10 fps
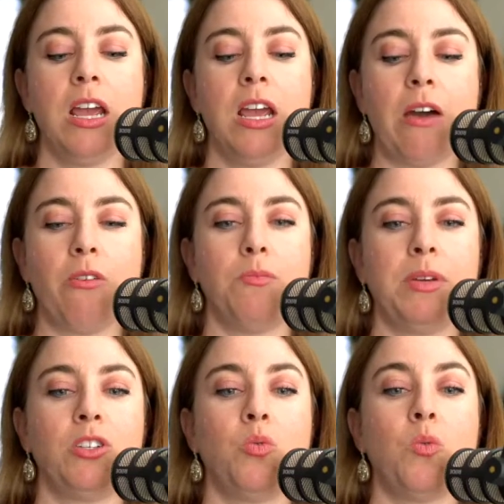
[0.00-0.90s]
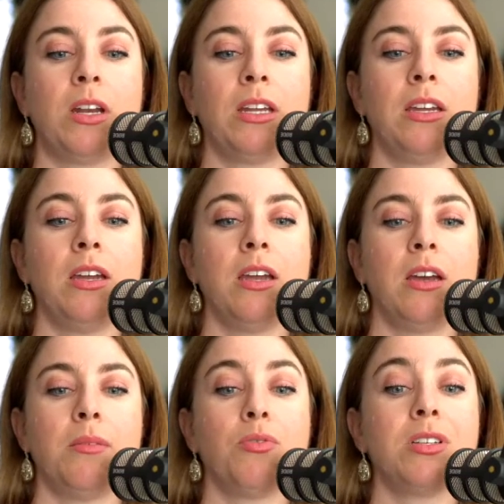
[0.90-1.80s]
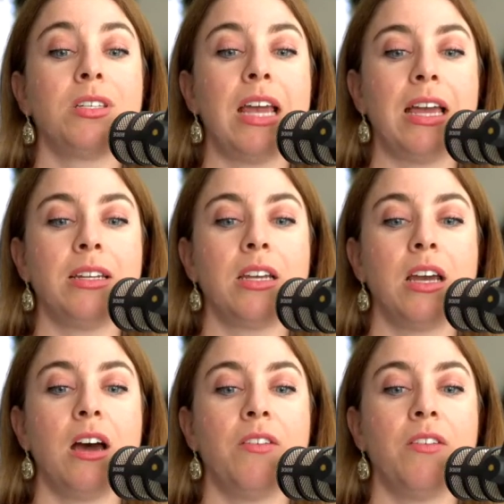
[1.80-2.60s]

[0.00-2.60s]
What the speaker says: That would be 20% of